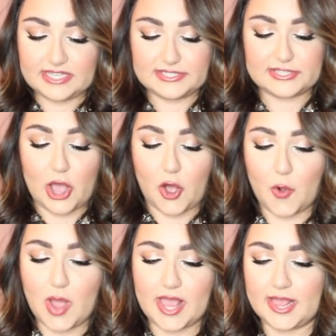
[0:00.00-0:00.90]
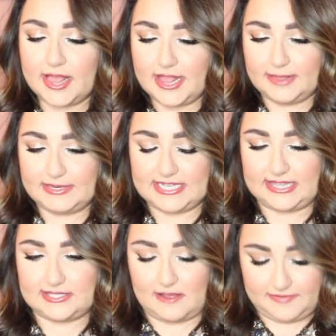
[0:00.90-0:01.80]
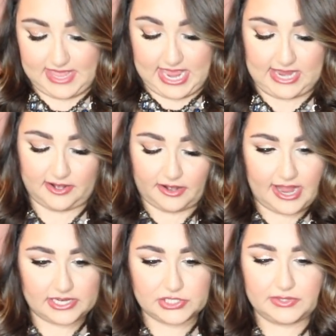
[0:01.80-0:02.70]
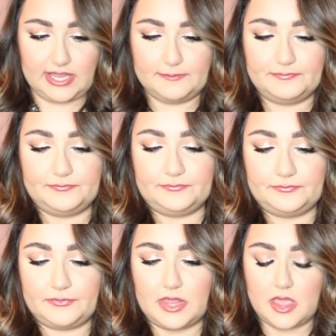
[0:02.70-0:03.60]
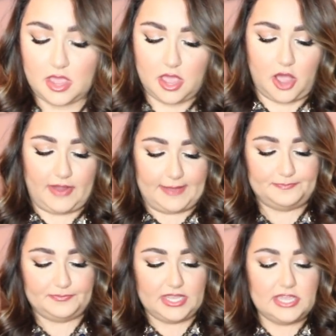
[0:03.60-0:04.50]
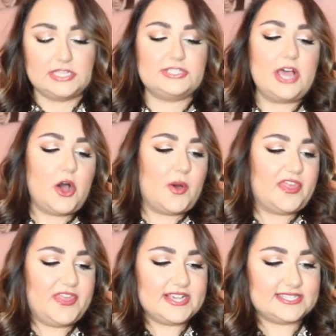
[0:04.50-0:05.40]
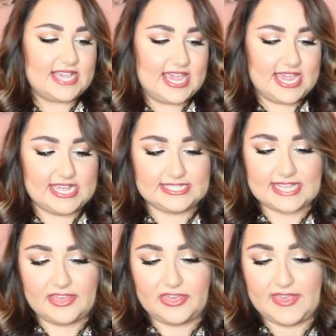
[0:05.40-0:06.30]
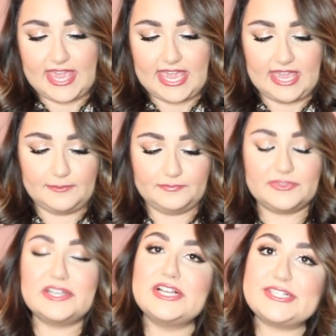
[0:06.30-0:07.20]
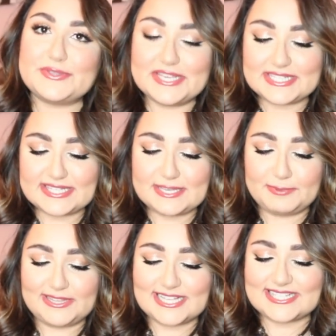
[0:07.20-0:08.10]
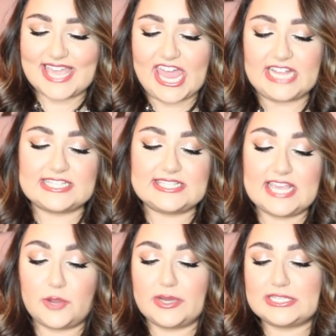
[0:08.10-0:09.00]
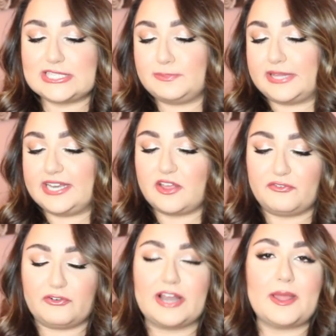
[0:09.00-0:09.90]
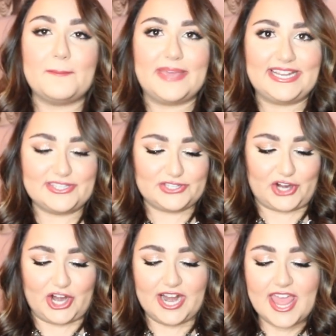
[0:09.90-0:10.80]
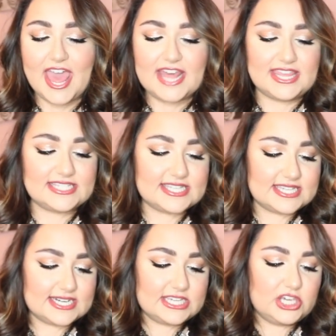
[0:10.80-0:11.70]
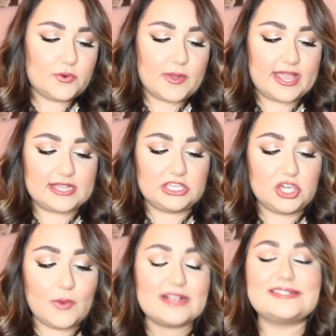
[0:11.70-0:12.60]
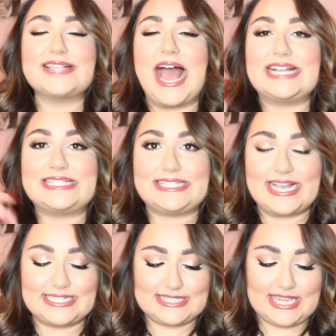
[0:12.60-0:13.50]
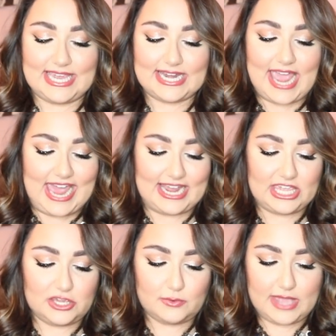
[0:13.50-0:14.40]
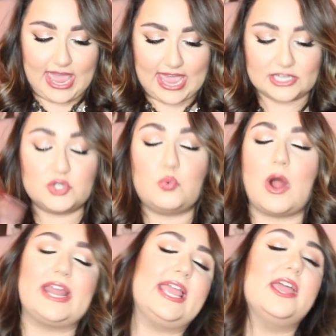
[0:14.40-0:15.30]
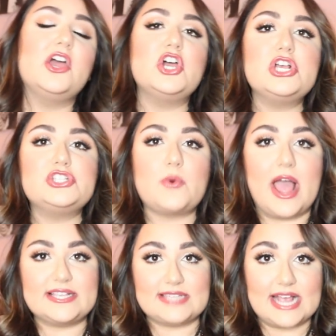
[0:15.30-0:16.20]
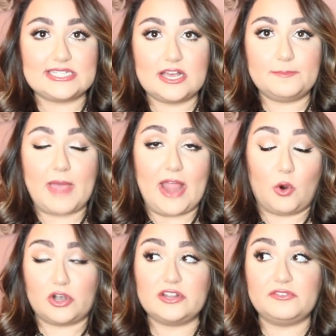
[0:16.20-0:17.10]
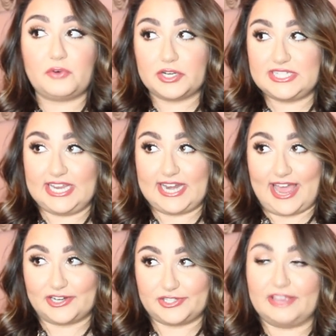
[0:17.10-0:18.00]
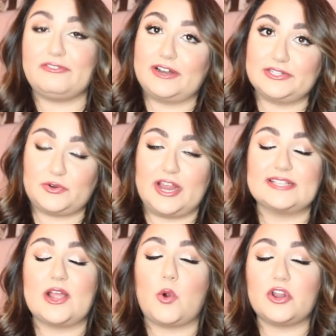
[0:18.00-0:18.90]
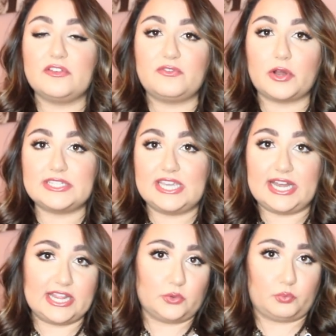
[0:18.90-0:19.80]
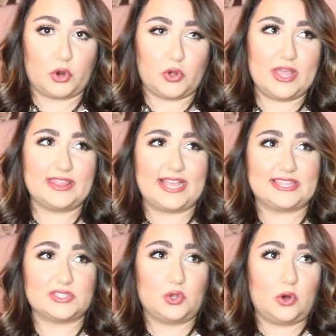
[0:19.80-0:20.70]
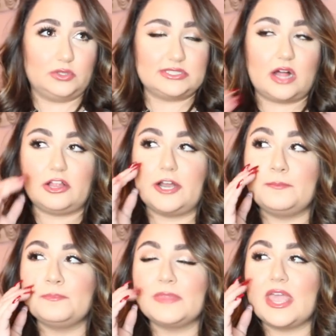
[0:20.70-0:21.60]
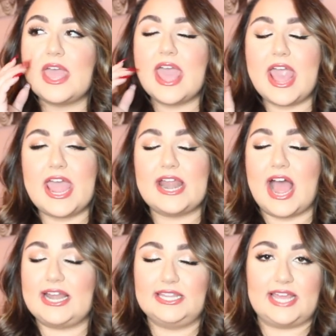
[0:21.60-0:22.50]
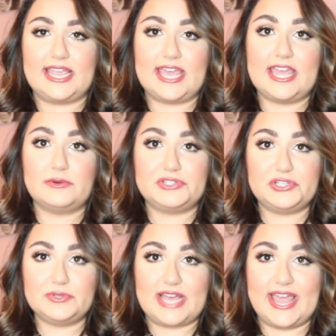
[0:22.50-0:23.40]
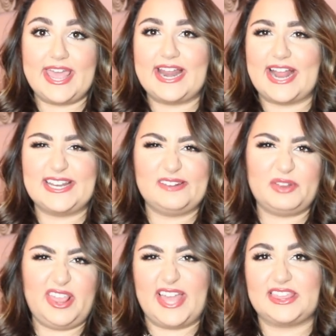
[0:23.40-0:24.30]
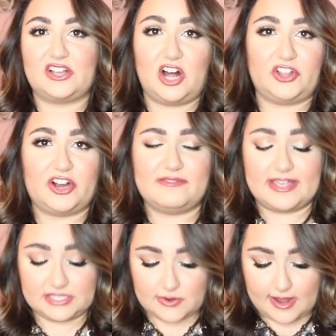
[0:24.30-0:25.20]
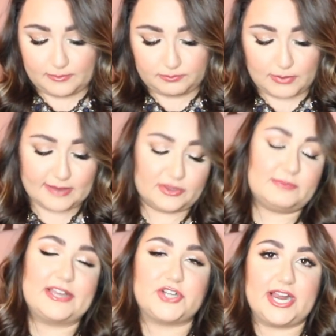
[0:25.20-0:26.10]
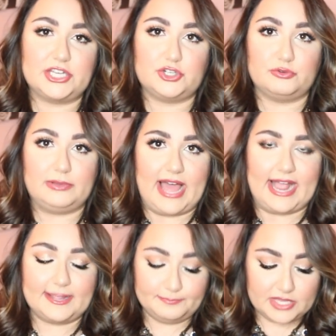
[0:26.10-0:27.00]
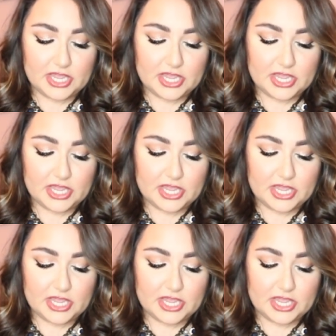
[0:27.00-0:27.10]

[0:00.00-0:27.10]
So let me take this off the hanger, actually. Okay. So this is the Plus Kate Sequin Split Front Midi Skirt. This is in a US size 16 and a UK 20. So I sized up. I ordered the 14, actually. Funny story is I ordered the 14 in the roll in like this gold color, and I didn't like it. It was too tight, and I didn't really like the color of it, so I went with my tried and true black.